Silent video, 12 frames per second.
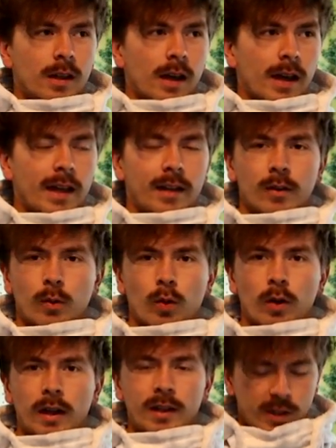I hate the
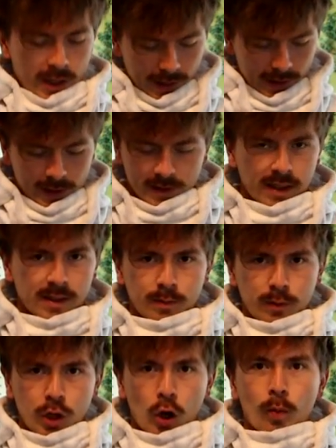word, I just hate that it says
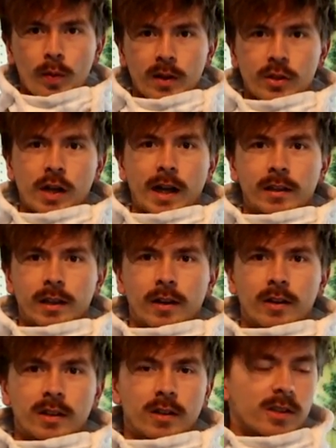Dope in giant
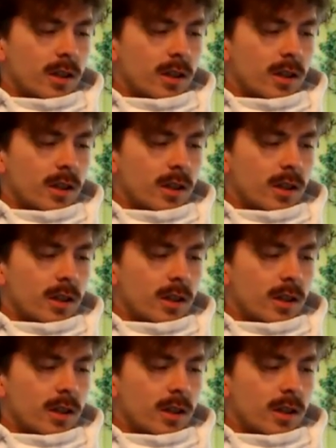letters on their